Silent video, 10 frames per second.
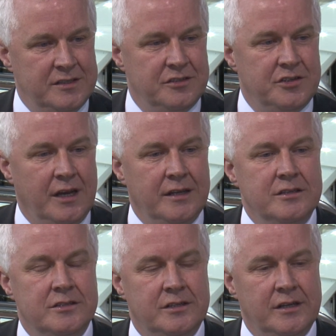pace of
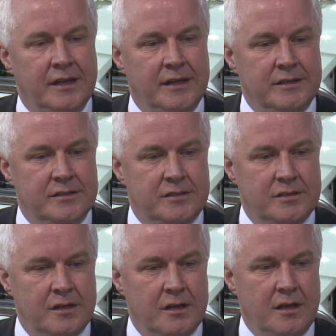change
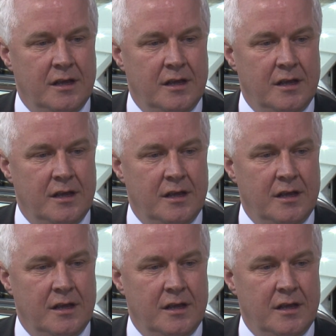is